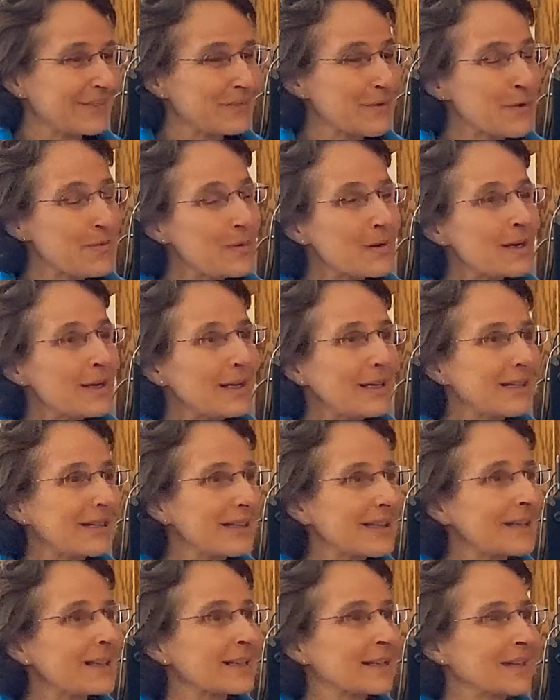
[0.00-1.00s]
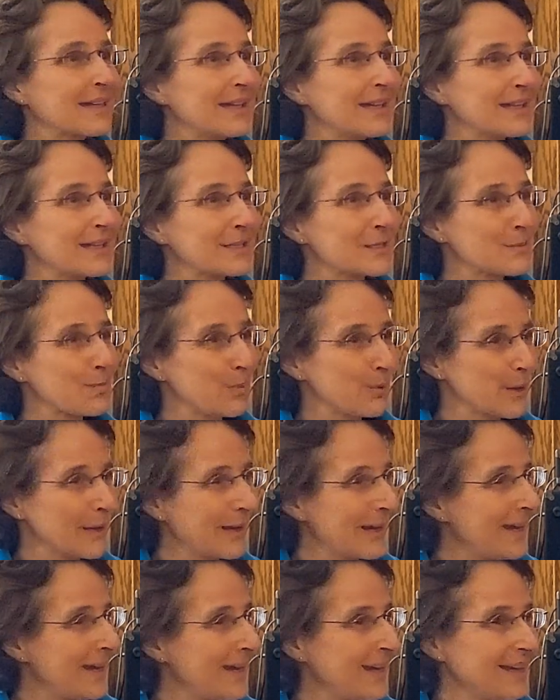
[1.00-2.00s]
We were like little kids
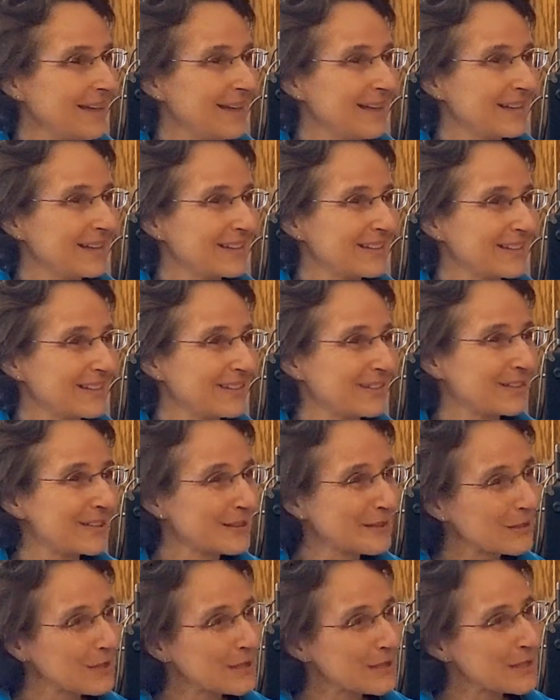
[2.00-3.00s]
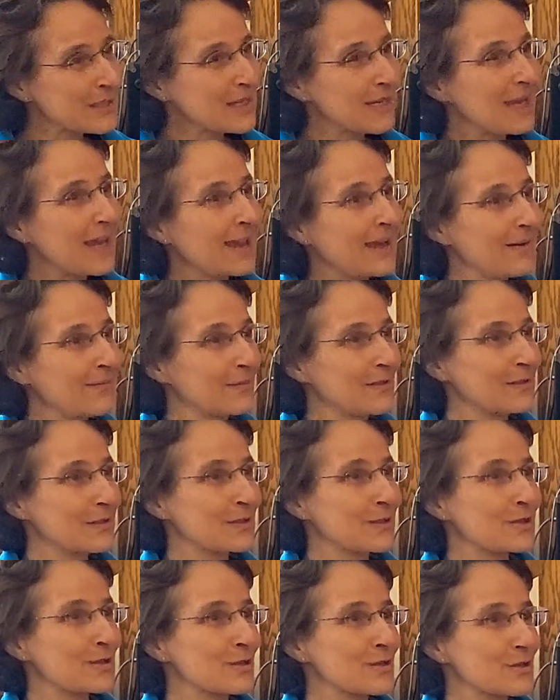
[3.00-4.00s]
playing, and, and this game was
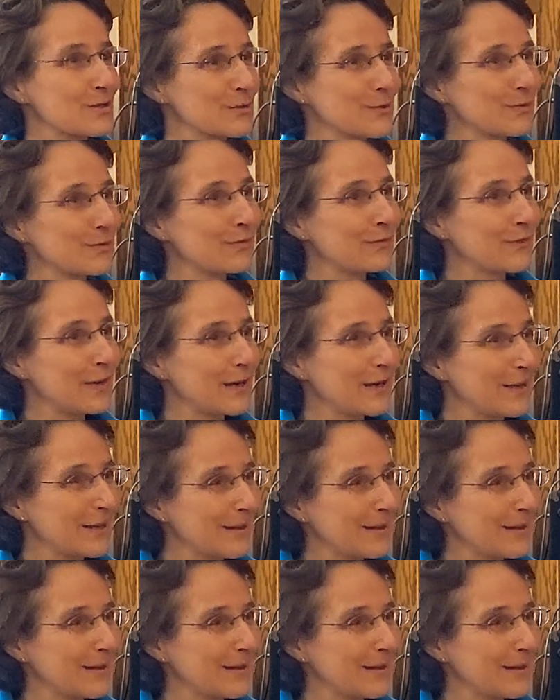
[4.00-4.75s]
just so funny.